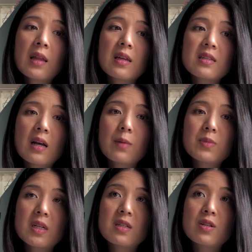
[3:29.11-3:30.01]
This
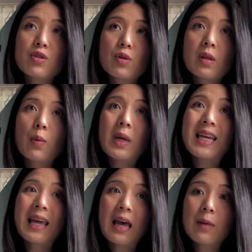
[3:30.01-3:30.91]
helped us ensure that we
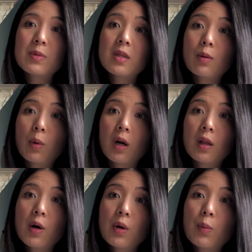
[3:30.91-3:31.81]
kept the
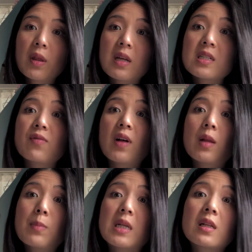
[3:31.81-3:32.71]
workload within
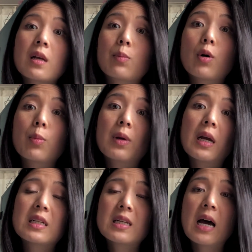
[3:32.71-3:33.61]
developmentally
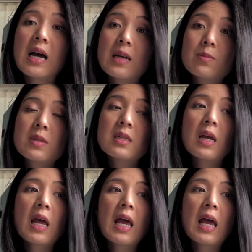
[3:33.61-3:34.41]
appropriate times